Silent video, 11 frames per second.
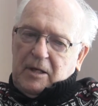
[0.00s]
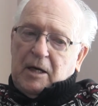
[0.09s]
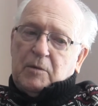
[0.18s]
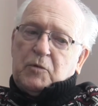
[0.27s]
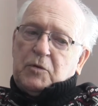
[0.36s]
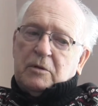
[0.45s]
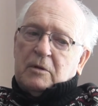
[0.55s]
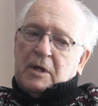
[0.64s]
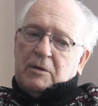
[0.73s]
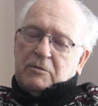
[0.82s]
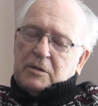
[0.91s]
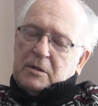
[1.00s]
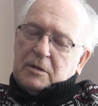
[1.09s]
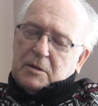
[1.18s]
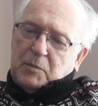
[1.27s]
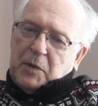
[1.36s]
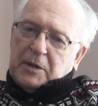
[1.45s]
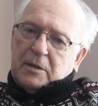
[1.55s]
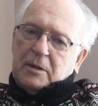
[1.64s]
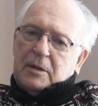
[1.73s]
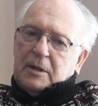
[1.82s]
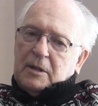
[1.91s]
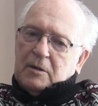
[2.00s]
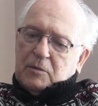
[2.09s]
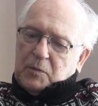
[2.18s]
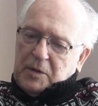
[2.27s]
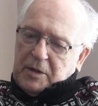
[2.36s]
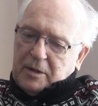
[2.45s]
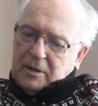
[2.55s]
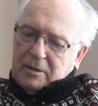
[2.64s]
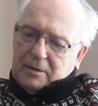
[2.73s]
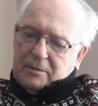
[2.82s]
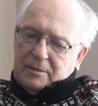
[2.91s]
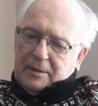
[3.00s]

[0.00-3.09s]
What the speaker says: I'm sure I was expected to help there.